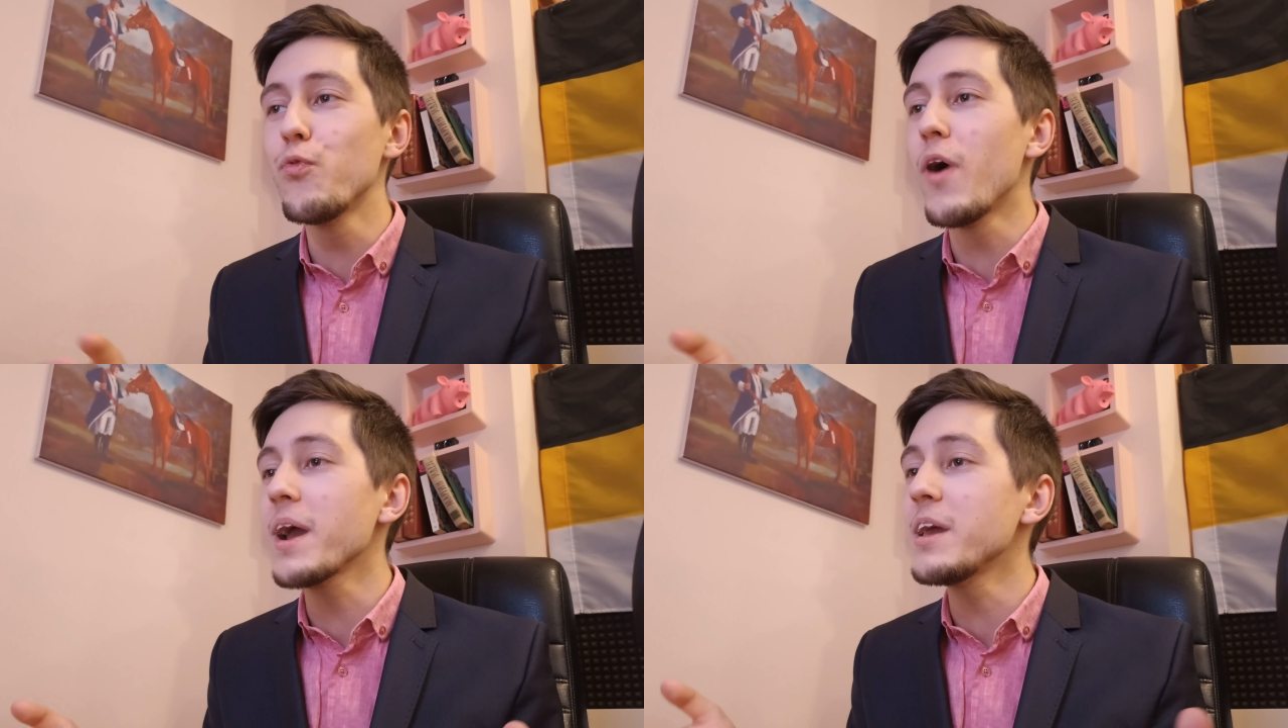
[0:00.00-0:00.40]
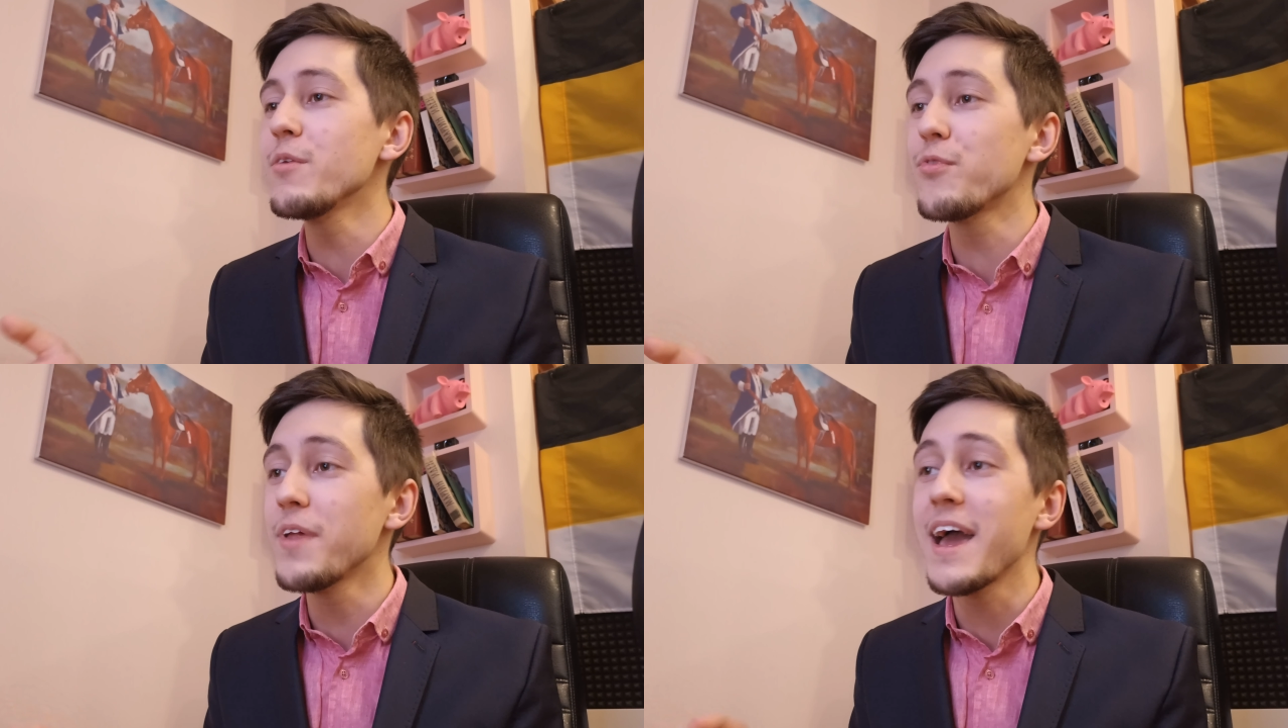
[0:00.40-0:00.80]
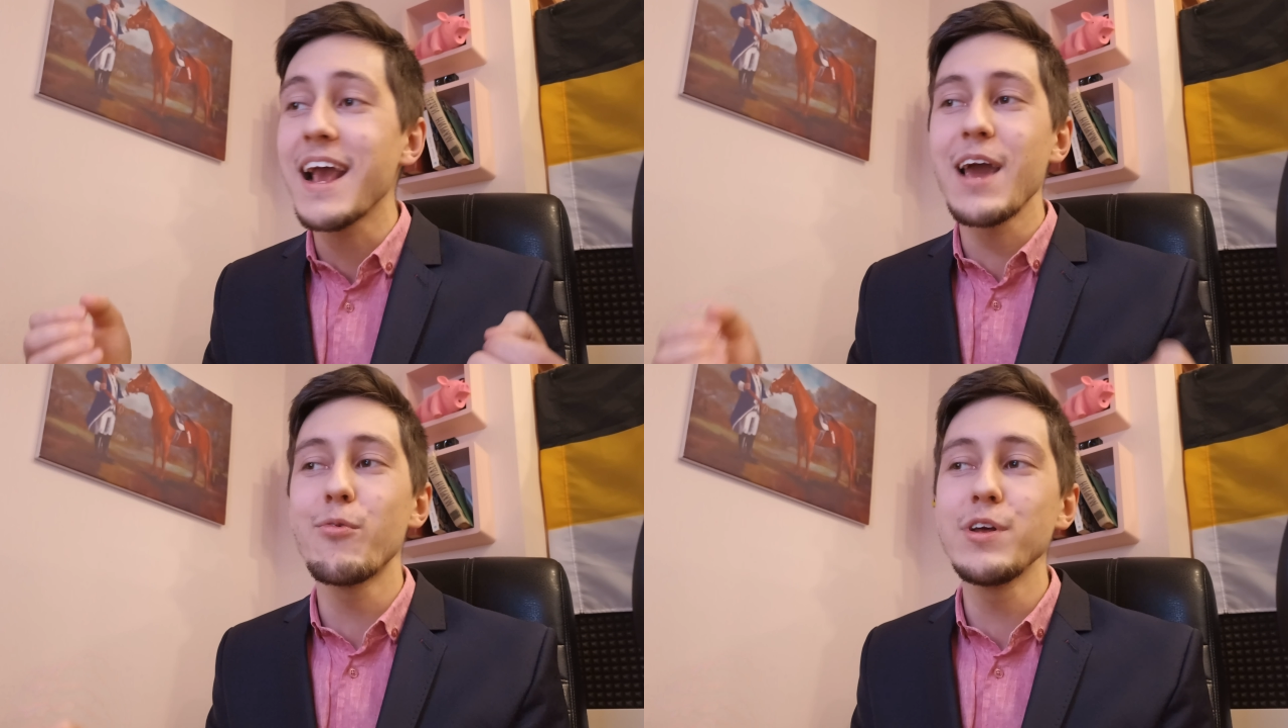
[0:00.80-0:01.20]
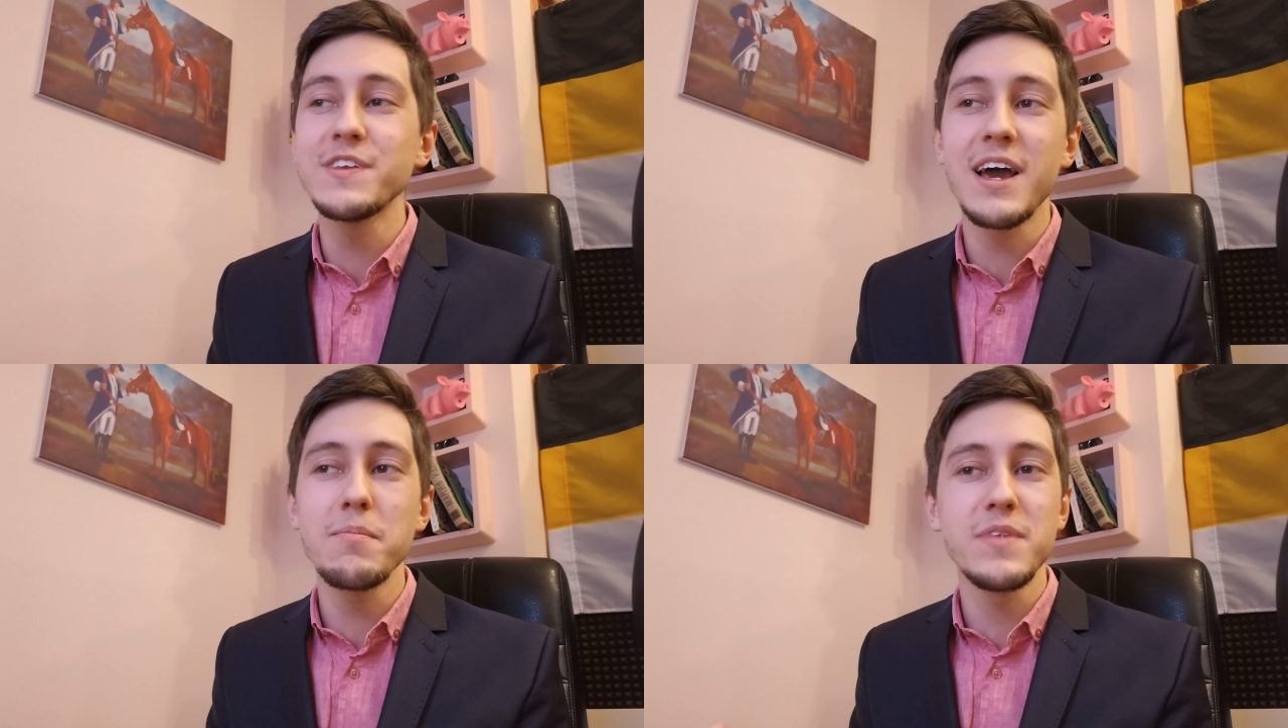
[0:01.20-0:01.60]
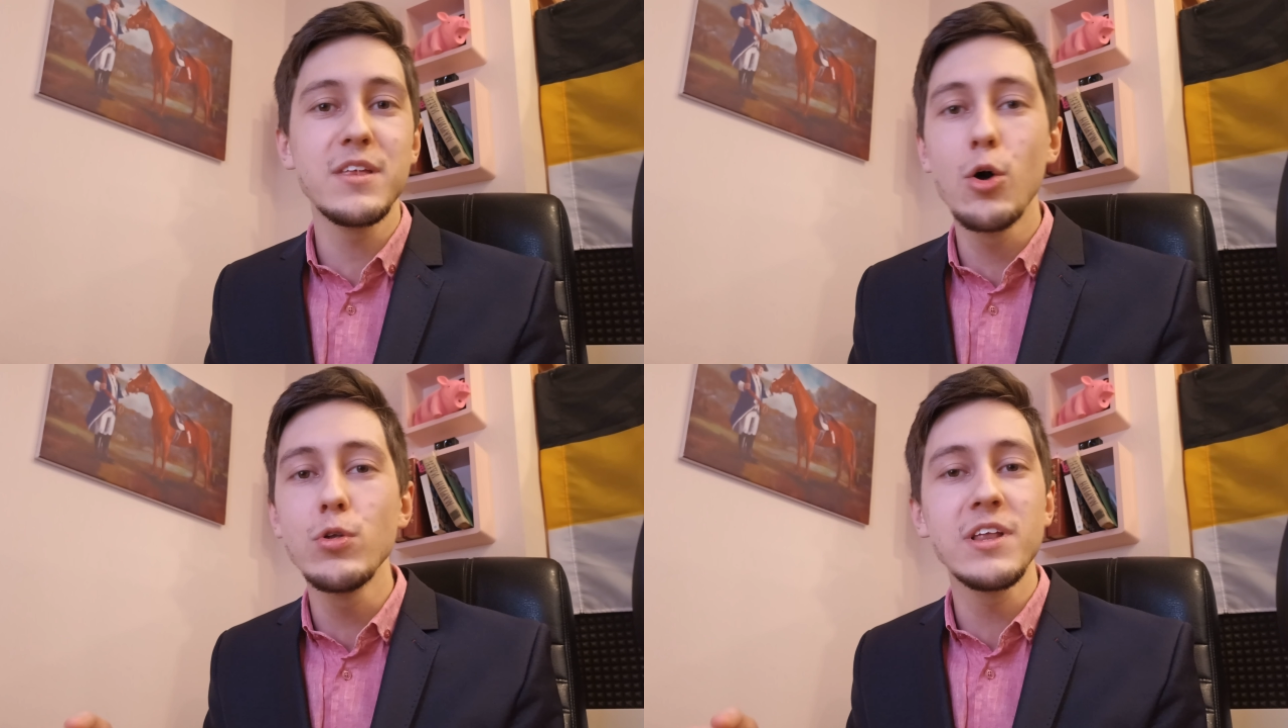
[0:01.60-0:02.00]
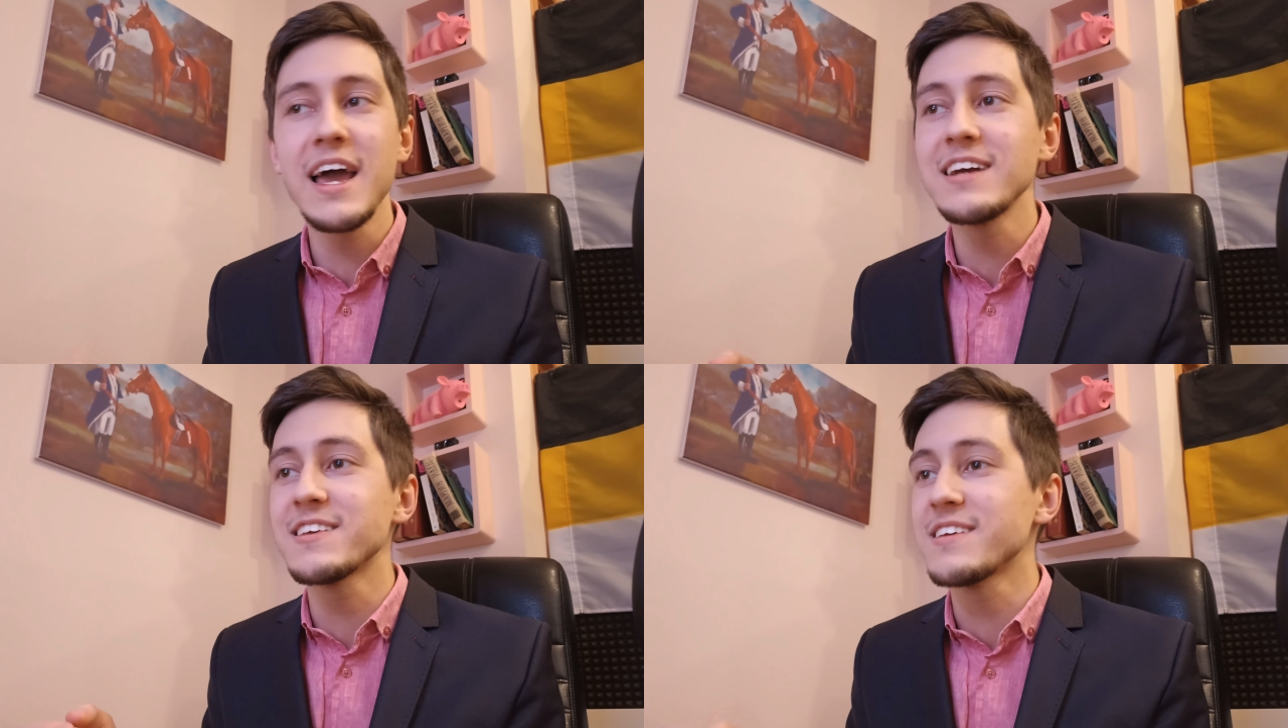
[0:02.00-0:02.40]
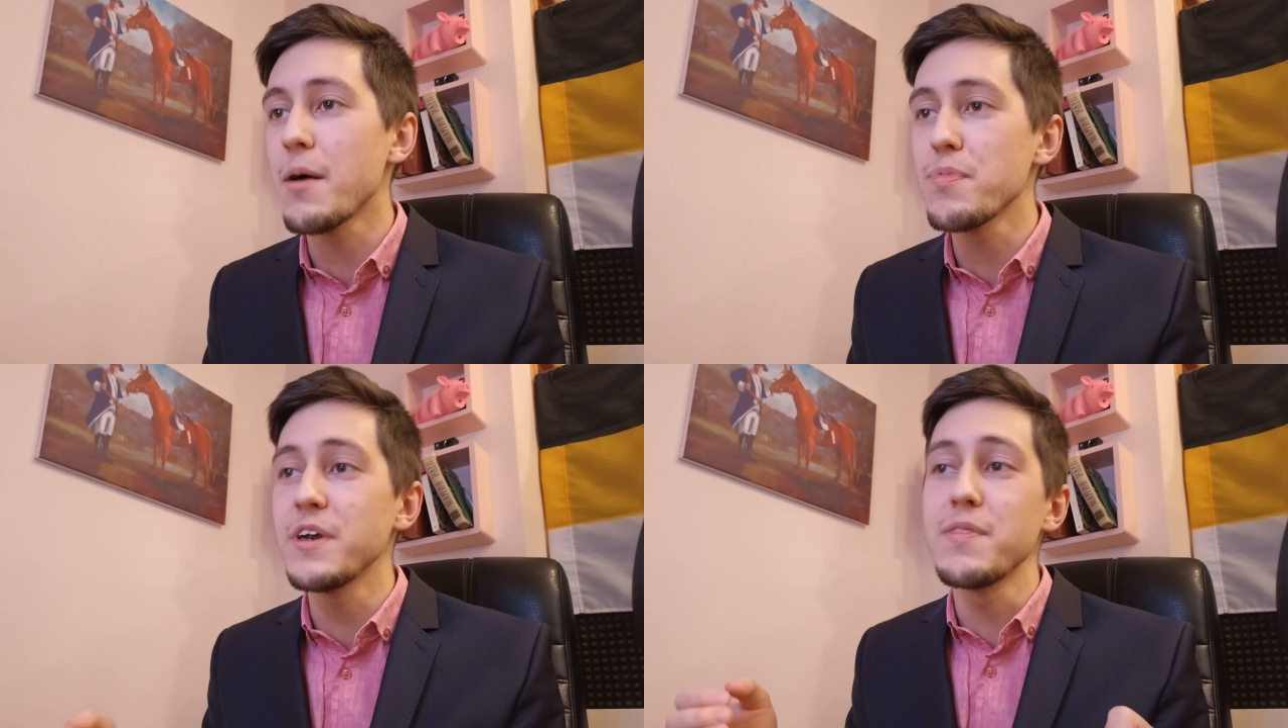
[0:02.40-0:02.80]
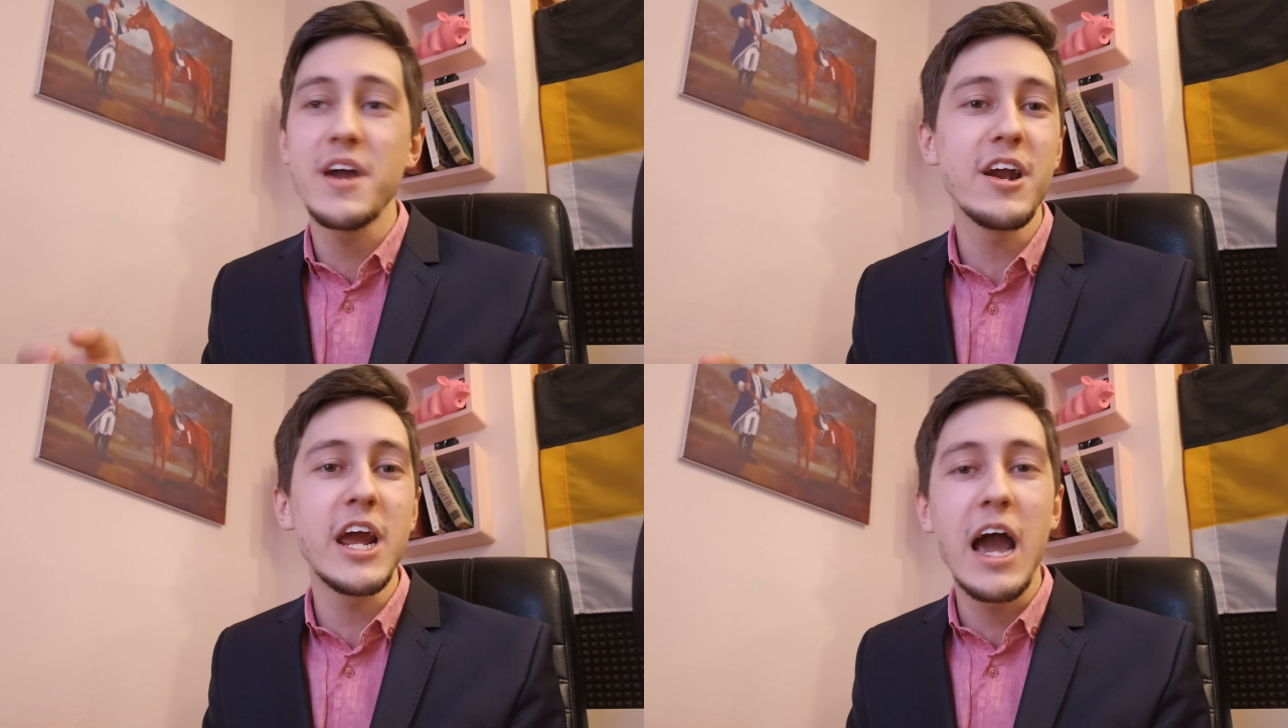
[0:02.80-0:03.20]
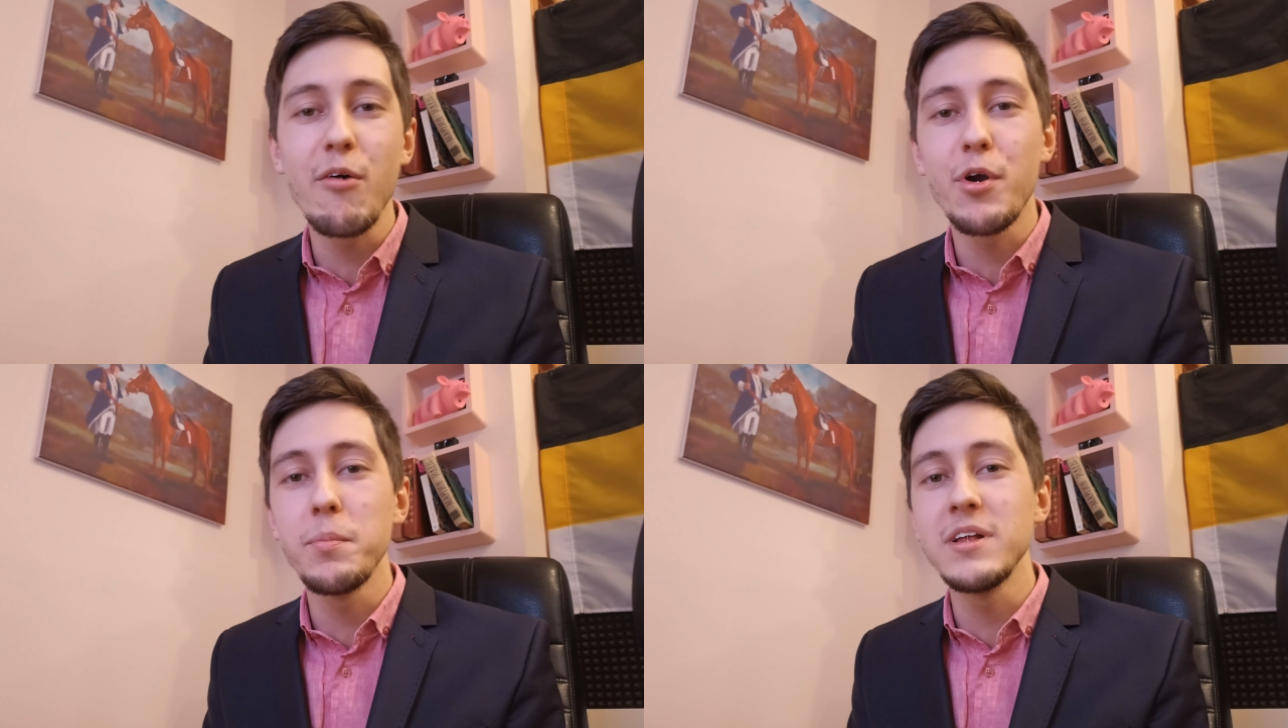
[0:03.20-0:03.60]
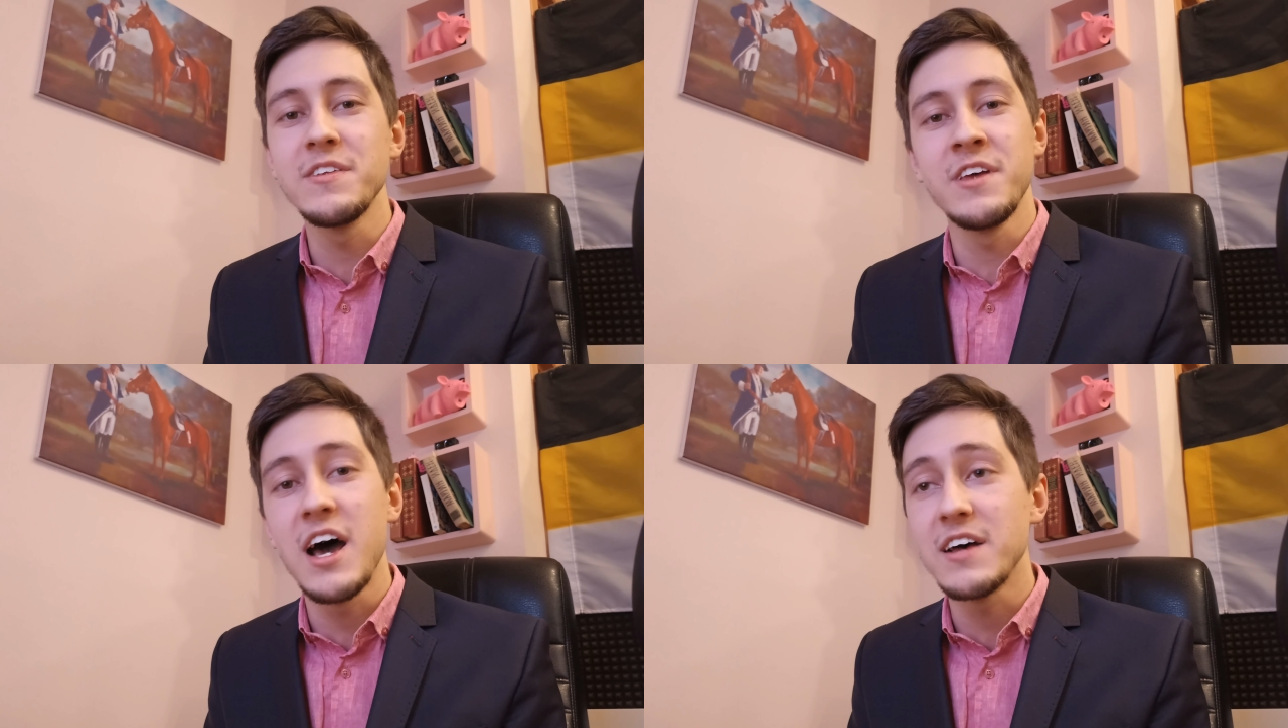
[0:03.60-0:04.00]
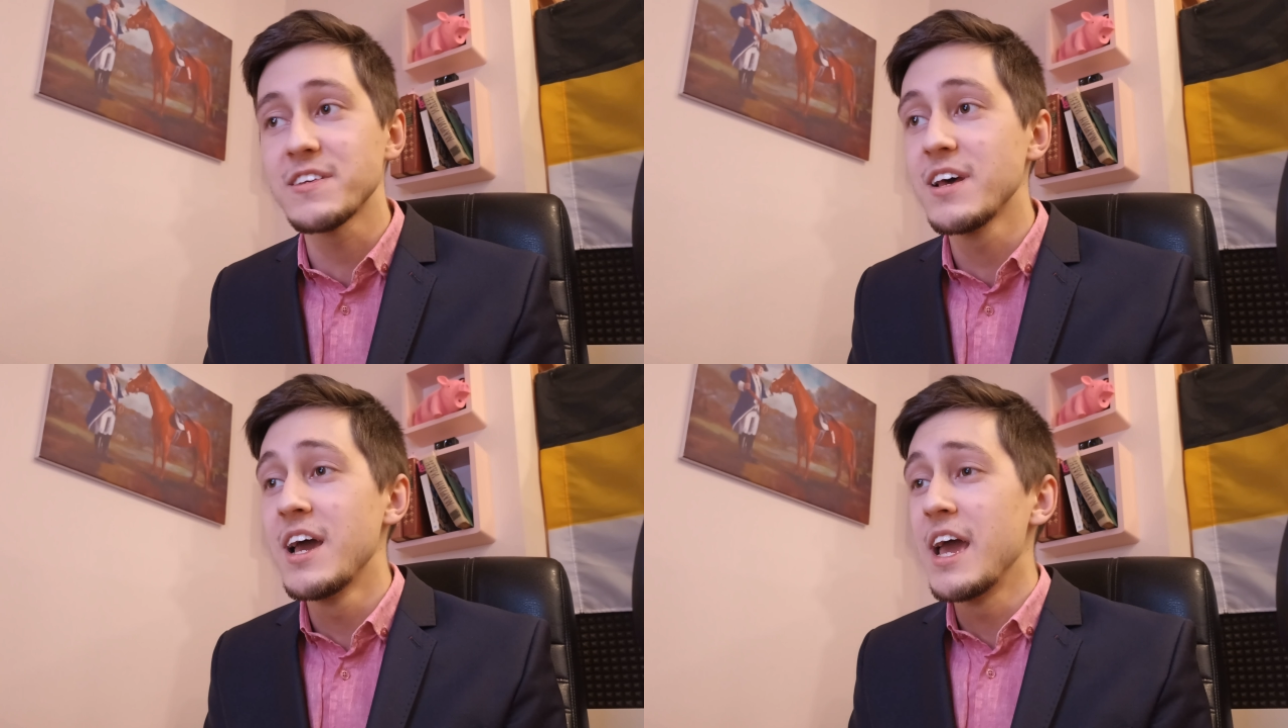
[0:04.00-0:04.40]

fucking flag every time they don't like something their government does.